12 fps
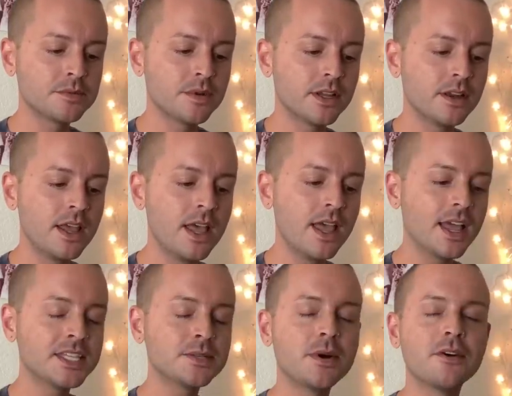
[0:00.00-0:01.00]
but
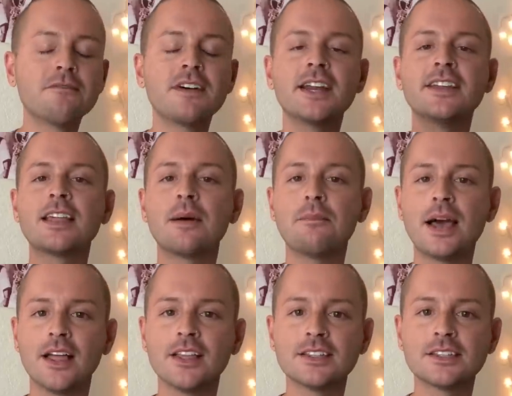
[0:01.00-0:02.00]
it's about finding that
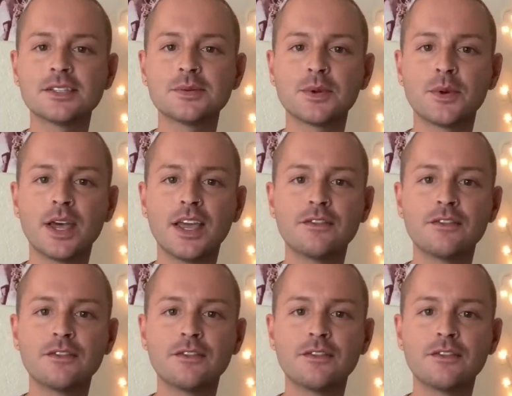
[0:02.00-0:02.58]
balance, okay?